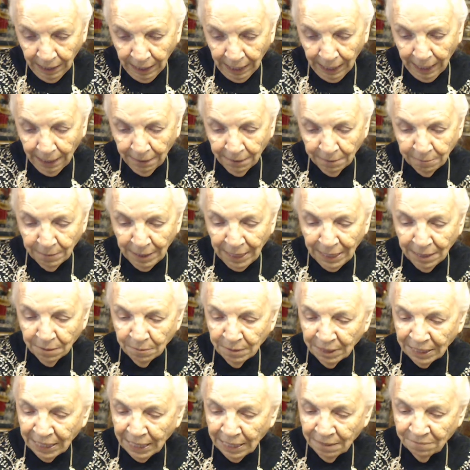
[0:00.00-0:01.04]
And the man
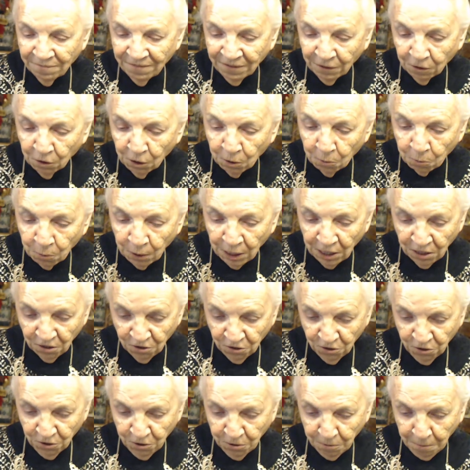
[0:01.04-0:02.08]
became very
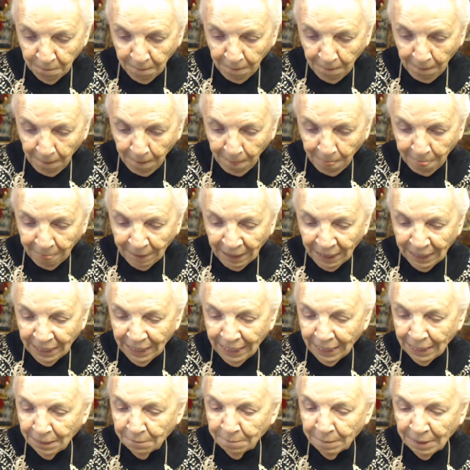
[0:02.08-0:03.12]
rich. He
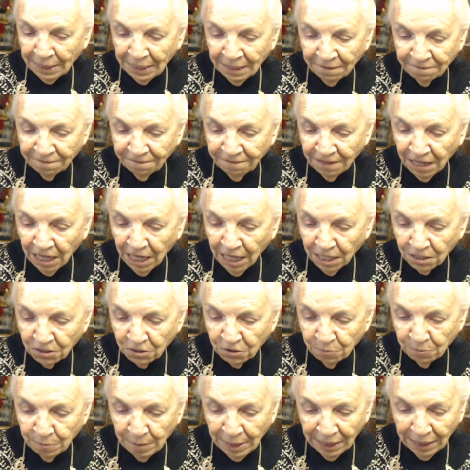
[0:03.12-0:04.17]
had many flocks,
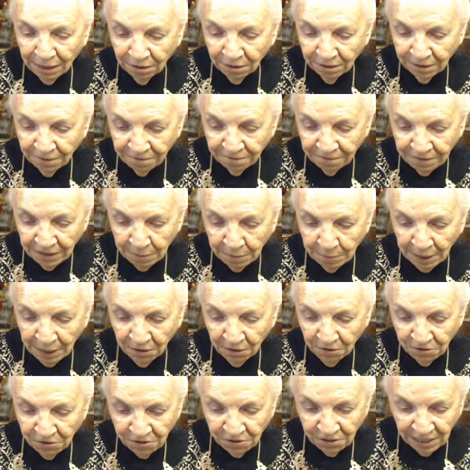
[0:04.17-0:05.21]
male and
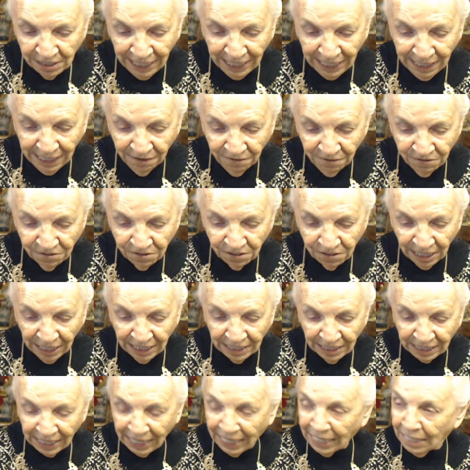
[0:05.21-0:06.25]
female slaves,
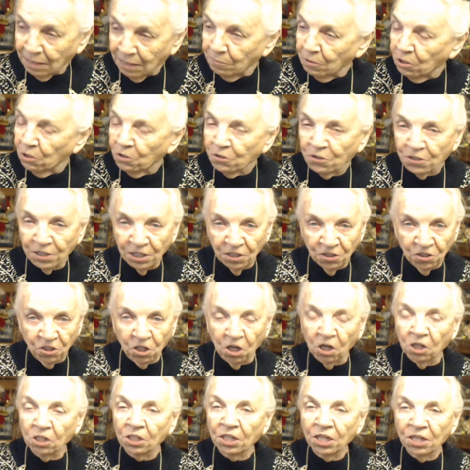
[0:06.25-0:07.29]
and camels and
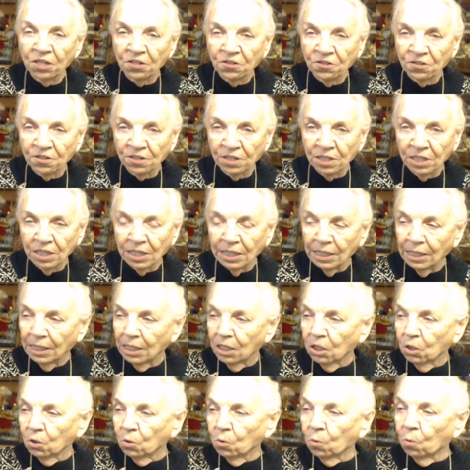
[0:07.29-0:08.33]
donkeys.
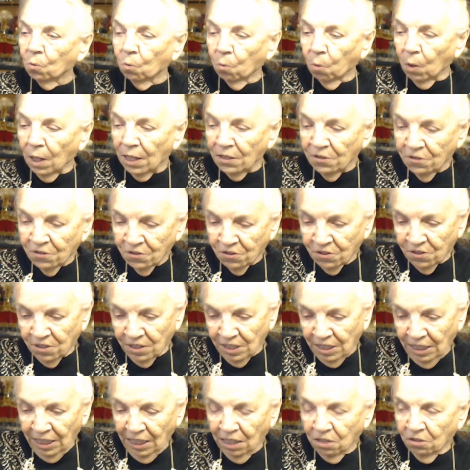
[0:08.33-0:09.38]
Once
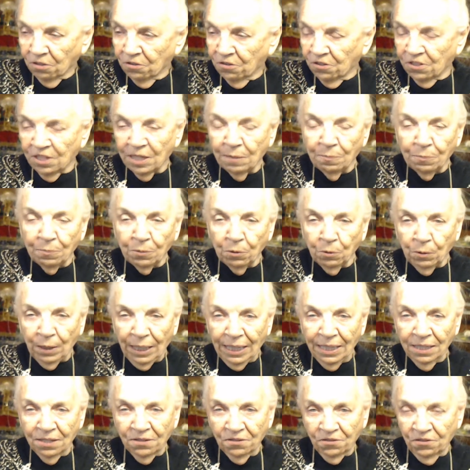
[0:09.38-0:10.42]
he could
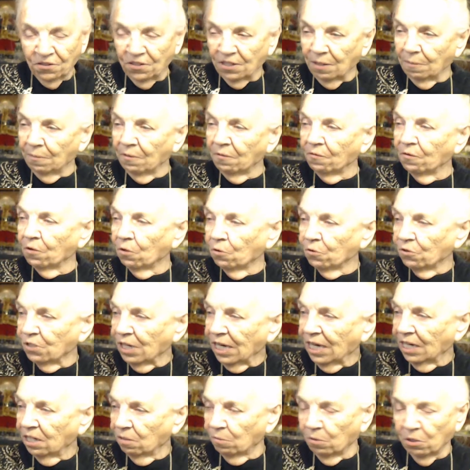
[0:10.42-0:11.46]
separate some of those
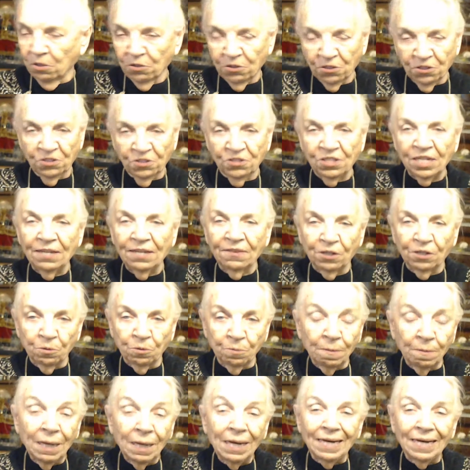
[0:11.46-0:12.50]
animals and say they're
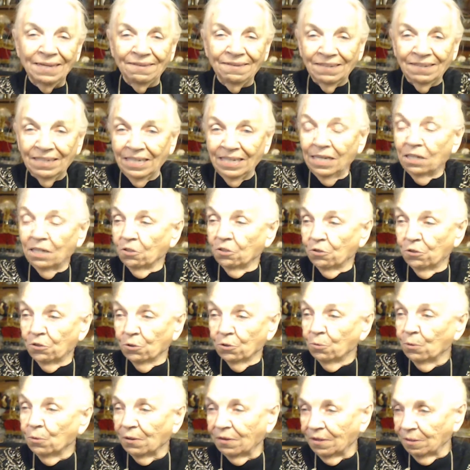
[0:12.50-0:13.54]
mine, then he could do
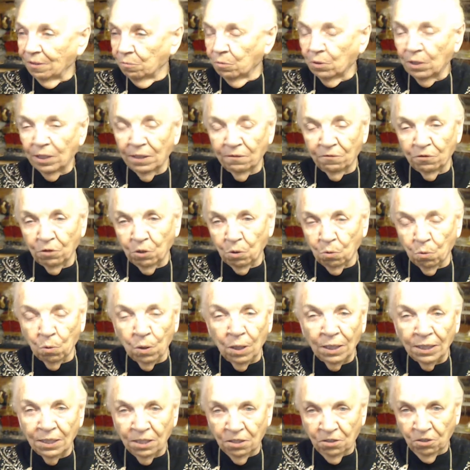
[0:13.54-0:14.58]
with them whatever he
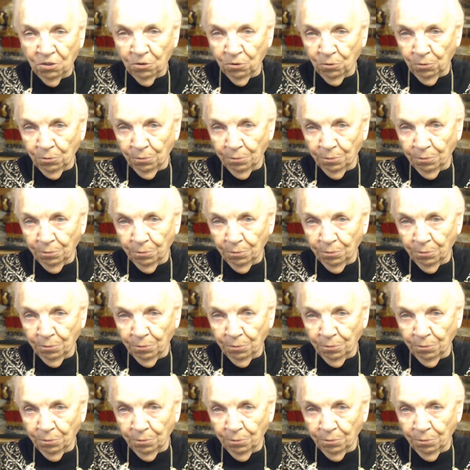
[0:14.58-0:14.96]
wanted to